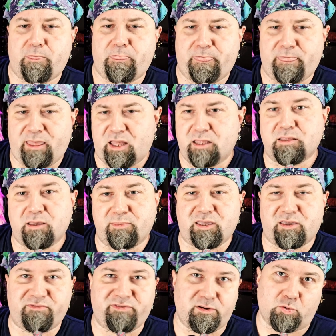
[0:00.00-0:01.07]
And they make you
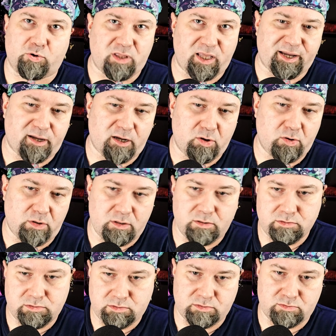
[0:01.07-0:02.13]
feel more like a ghoul,
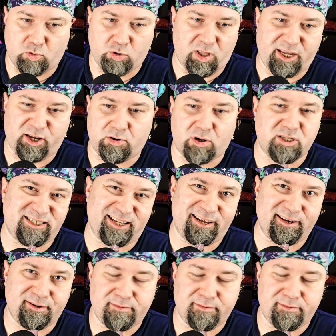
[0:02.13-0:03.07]
more like you're undead.